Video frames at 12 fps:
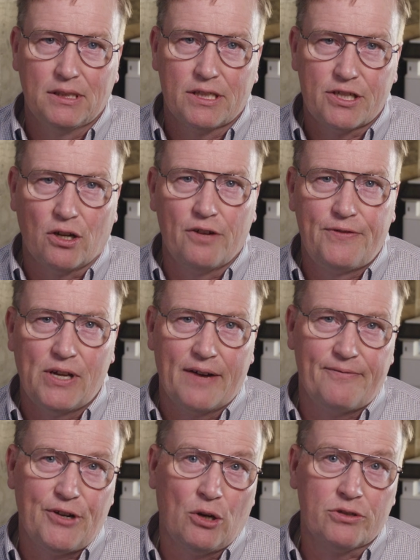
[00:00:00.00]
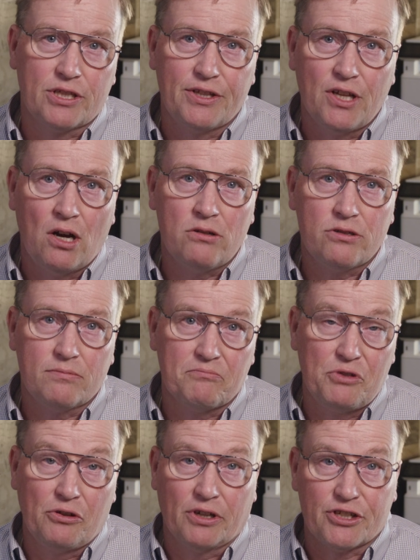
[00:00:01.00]
So if you have notes in those,
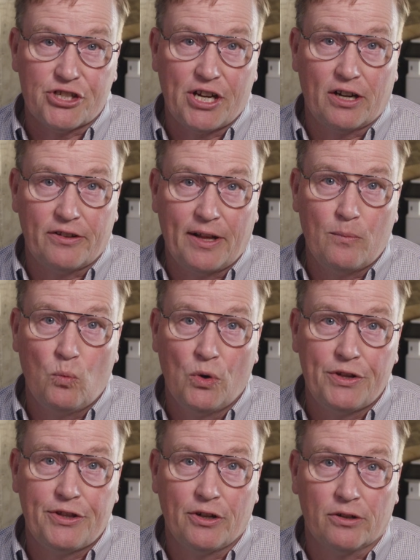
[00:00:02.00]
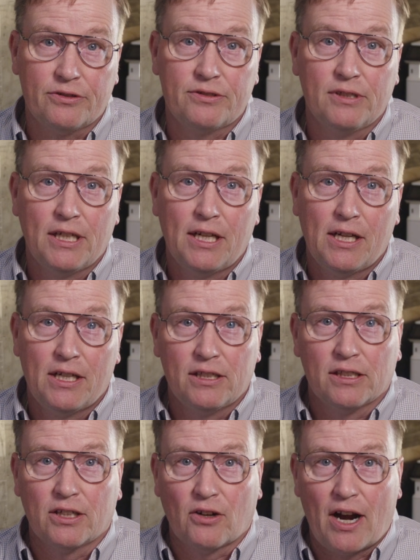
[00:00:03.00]
you can share them with your
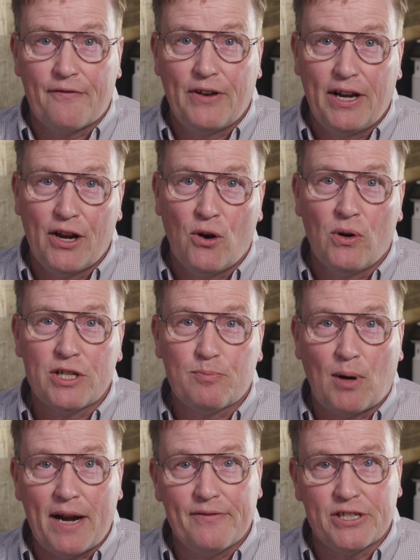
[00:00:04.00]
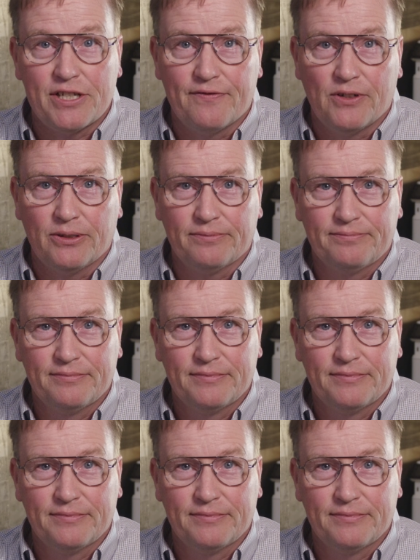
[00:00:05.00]
GrapheneOS privacy phone.